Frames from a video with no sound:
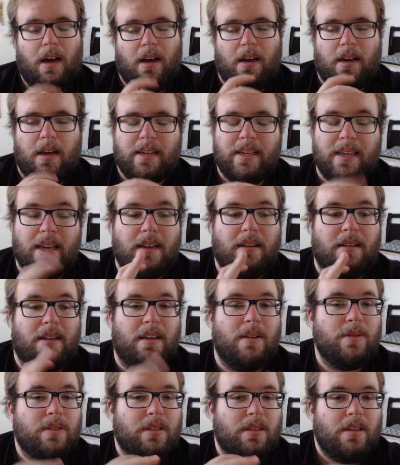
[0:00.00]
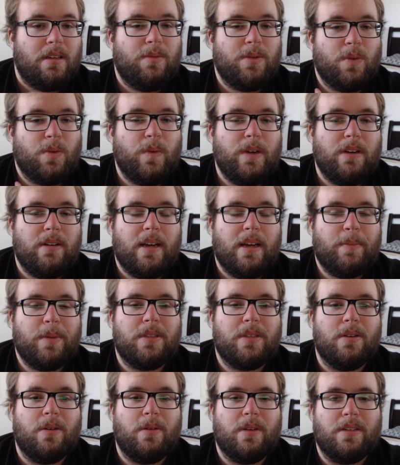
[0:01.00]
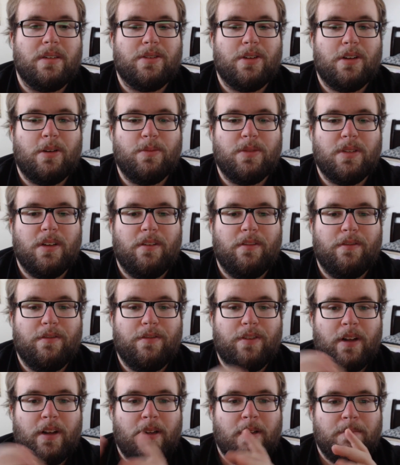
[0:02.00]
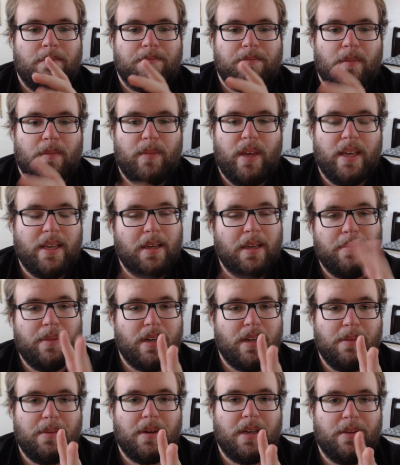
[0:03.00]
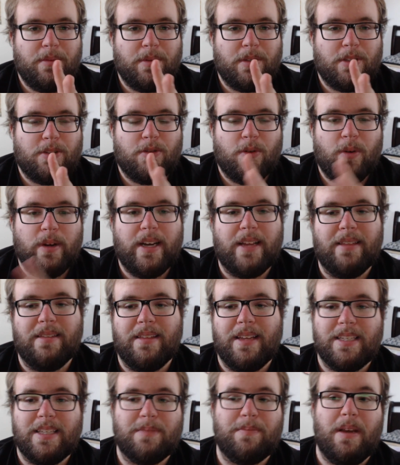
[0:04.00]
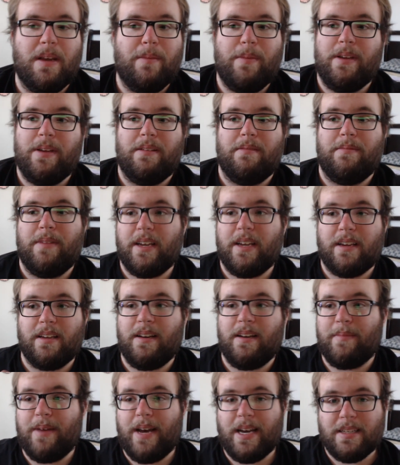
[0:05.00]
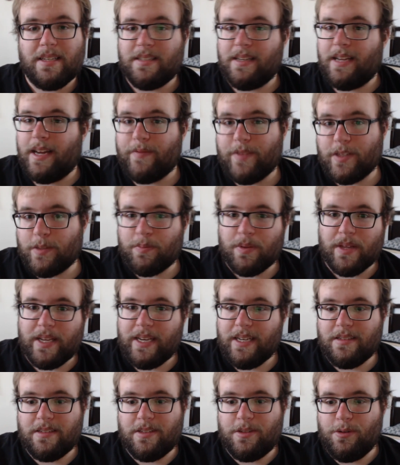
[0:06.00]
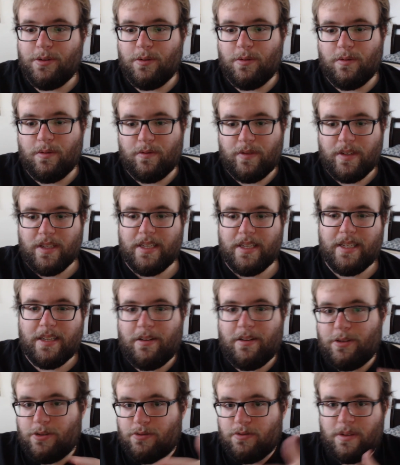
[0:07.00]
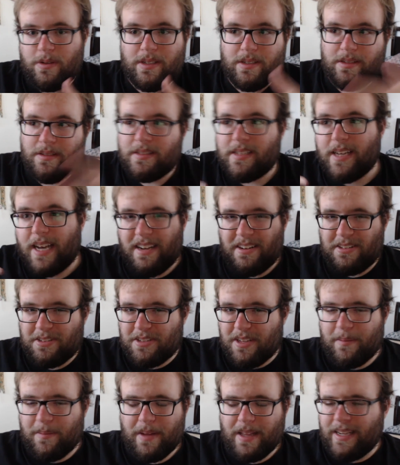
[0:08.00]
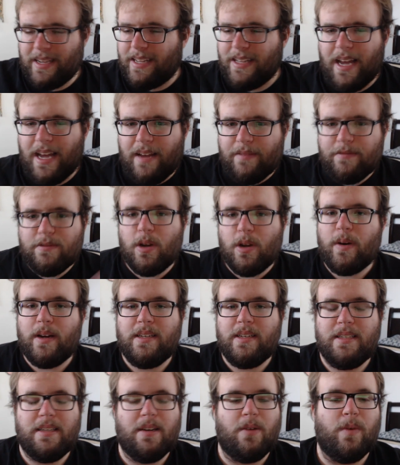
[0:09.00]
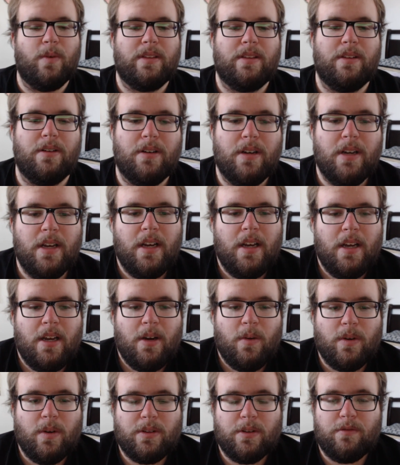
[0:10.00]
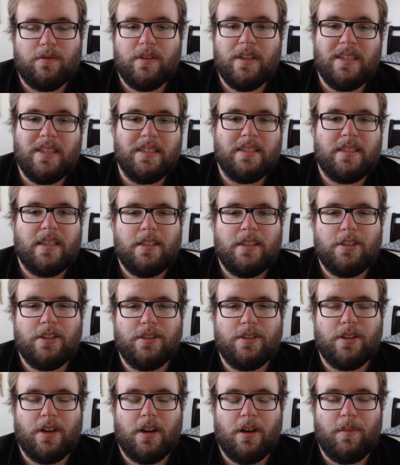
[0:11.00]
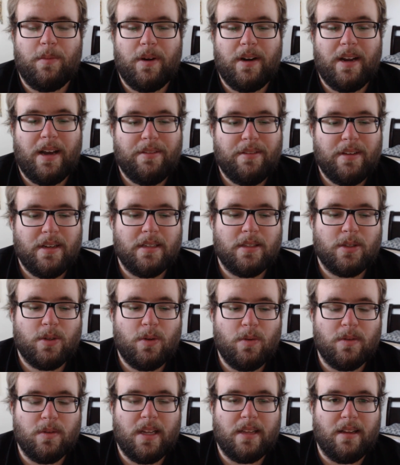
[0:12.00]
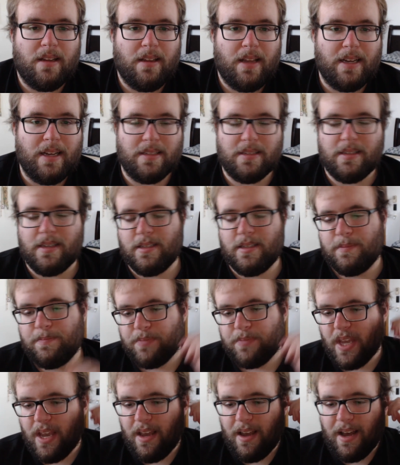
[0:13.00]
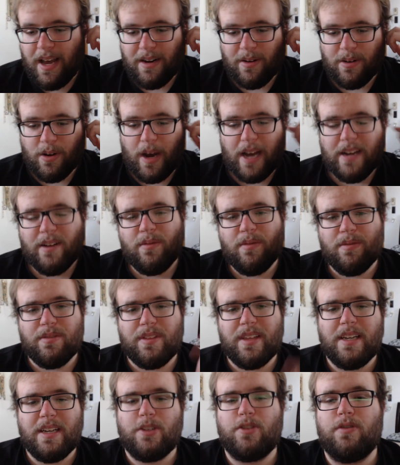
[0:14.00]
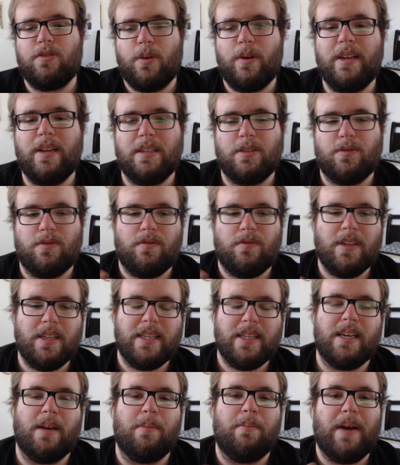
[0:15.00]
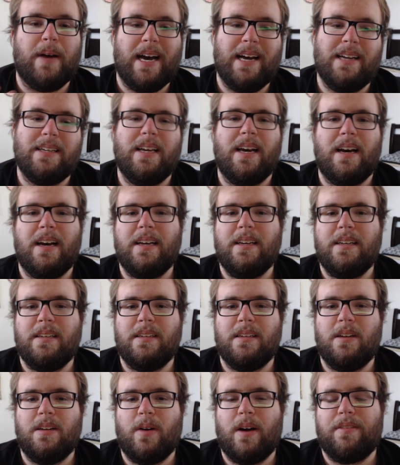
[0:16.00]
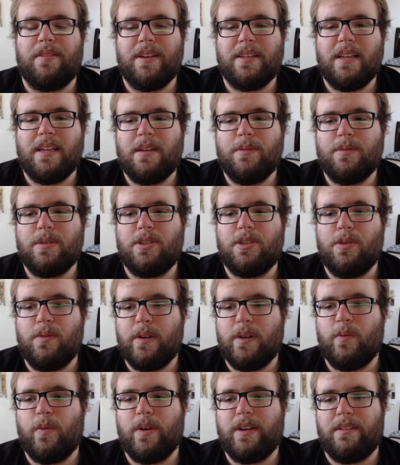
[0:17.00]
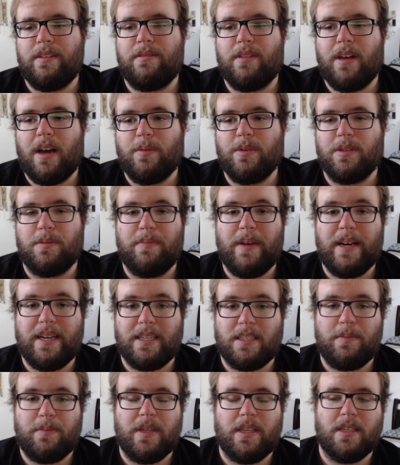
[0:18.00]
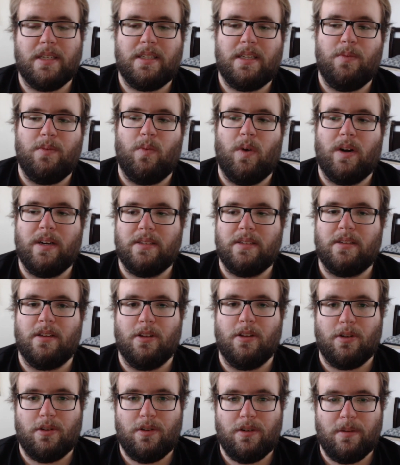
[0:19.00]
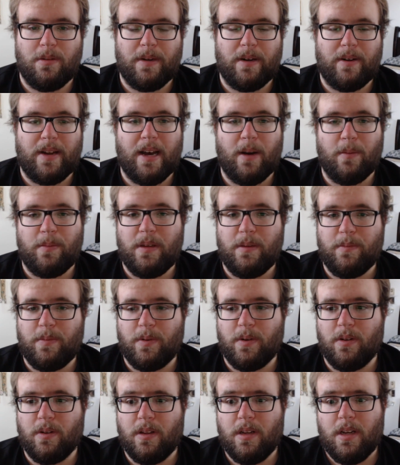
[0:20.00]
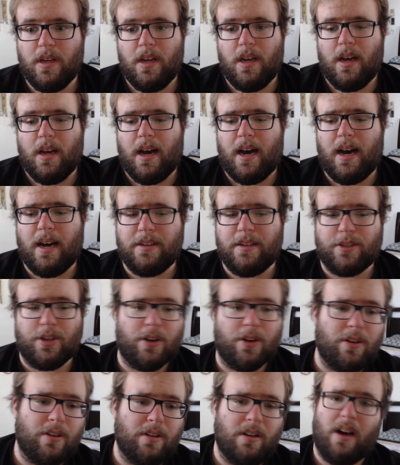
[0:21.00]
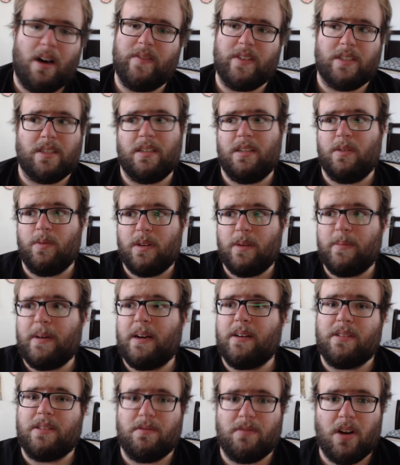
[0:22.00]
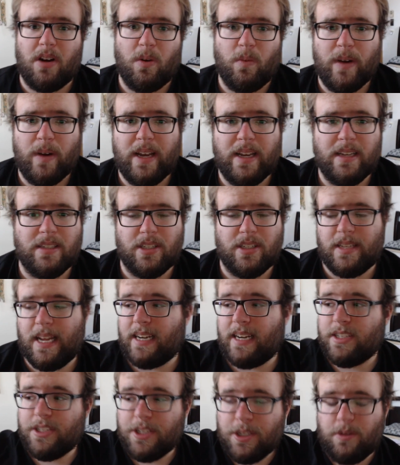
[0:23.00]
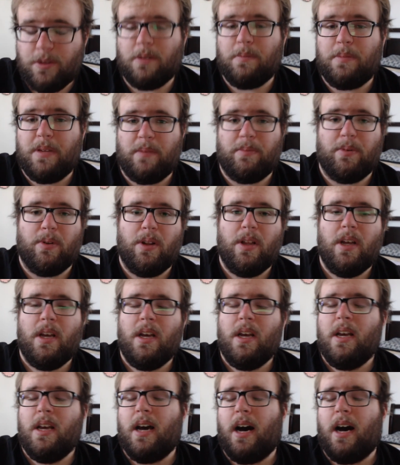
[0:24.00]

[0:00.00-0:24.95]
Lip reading: Again, it was a weird episode in terms of making buddy with Troy, unless maybe Nick and Madison have this plan to really get on Troy's good side or something. Like, I have no idea what their real intentions are, but I think it's cool nonetheless, because I don't know, I don't think Troy is really a bad guy. You know, I think that he was doing what he thought was best because he wanted to learn about how people turn. Obviously, he went about it the wrong way and just executing people.